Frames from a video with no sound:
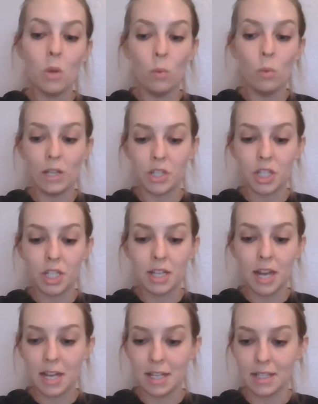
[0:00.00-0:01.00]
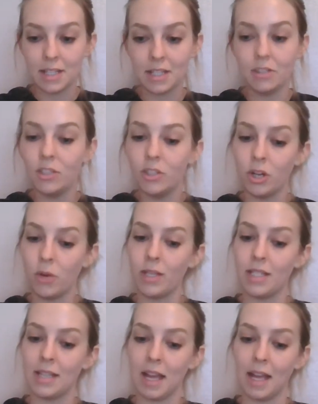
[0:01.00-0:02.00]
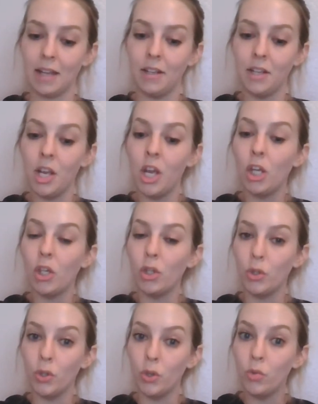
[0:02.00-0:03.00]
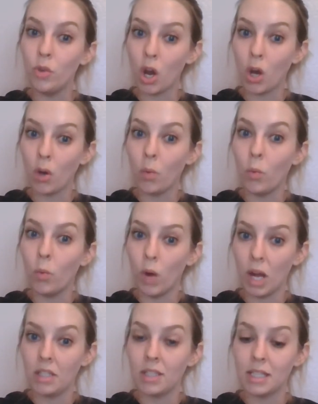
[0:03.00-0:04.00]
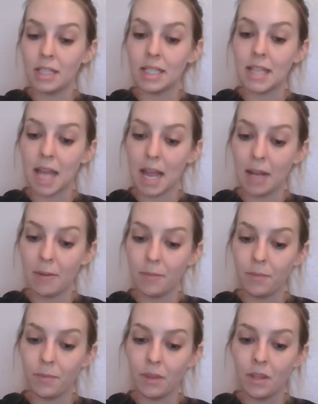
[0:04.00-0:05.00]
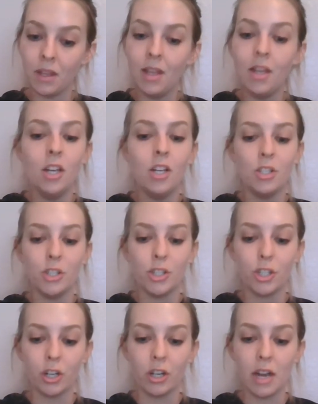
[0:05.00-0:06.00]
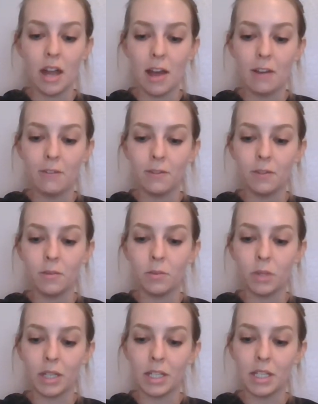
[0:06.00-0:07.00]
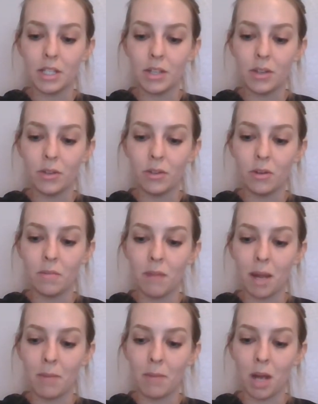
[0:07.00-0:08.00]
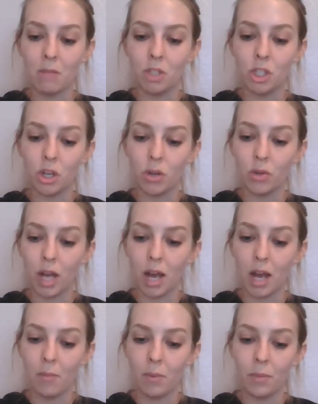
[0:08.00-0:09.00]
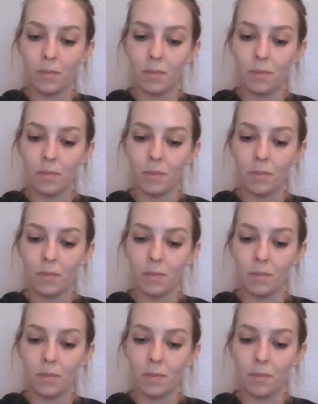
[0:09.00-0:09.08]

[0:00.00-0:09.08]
When she does, Joey said, you know what to say. Sure enough, pretty soon my mom showed up.